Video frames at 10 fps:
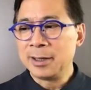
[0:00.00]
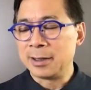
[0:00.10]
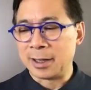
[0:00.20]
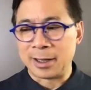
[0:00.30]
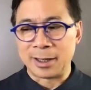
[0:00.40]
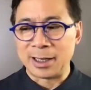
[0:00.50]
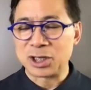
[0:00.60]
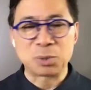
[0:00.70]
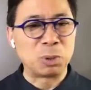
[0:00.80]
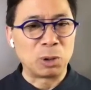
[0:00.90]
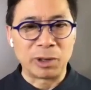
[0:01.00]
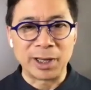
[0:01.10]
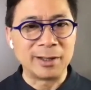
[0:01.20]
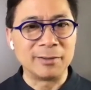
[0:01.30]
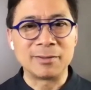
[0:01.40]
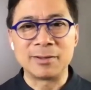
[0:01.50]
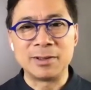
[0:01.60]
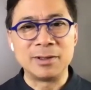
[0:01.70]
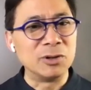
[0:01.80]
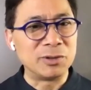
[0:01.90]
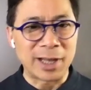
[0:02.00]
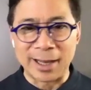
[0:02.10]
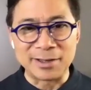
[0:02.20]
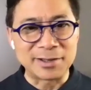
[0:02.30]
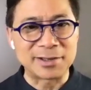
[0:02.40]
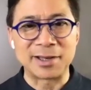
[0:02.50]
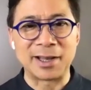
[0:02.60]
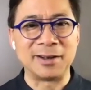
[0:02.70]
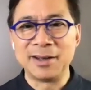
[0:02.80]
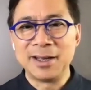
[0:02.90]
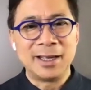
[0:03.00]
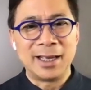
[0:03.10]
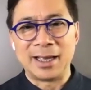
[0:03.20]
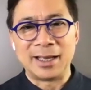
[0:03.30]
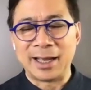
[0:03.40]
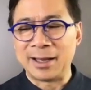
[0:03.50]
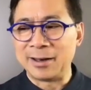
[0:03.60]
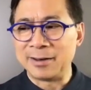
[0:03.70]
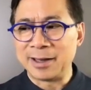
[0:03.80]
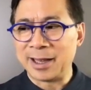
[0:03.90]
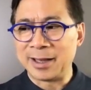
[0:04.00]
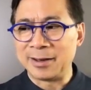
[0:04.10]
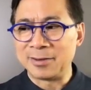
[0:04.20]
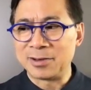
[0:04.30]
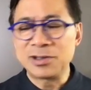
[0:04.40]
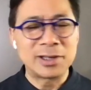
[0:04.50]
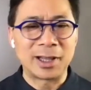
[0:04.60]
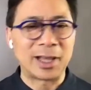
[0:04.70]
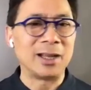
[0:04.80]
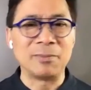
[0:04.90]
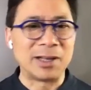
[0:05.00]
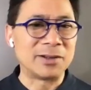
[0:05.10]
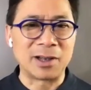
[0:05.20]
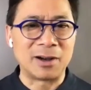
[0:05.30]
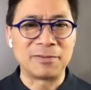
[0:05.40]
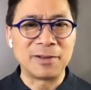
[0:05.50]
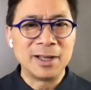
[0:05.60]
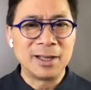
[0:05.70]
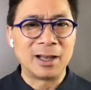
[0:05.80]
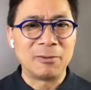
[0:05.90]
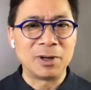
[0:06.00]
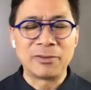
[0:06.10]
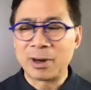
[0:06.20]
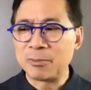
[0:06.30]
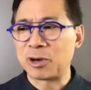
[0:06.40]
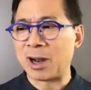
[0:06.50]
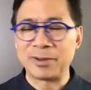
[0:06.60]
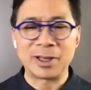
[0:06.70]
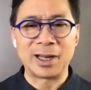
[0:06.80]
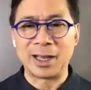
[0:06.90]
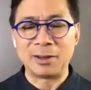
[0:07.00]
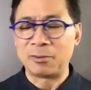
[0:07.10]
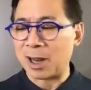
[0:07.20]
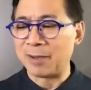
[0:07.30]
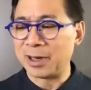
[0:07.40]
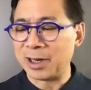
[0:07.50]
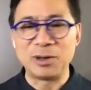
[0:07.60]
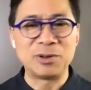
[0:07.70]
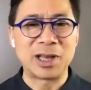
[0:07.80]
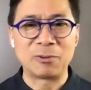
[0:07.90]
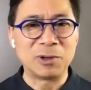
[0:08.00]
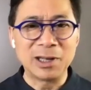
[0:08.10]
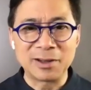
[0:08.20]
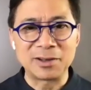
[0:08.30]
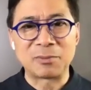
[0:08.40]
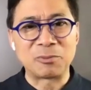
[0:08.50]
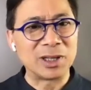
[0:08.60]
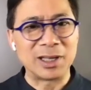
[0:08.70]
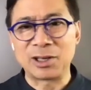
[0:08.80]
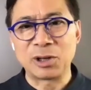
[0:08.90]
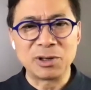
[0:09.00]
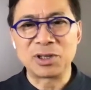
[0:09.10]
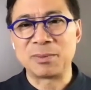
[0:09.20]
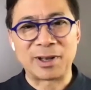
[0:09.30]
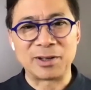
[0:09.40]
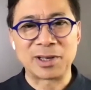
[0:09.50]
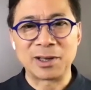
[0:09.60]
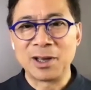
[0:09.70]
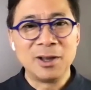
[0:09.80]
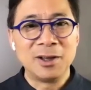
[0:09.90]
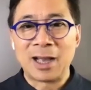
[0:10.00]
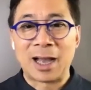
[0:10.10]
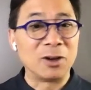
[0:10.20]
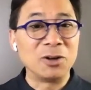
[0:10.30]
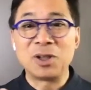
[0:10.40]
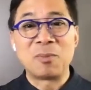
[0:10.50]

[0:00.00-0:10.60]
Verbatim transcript: uh, exploring new tastes and and and and just delighting myself uh, whenever I'm traveling and I arrive in a new town. One of the things I'm really curious about is like I go to the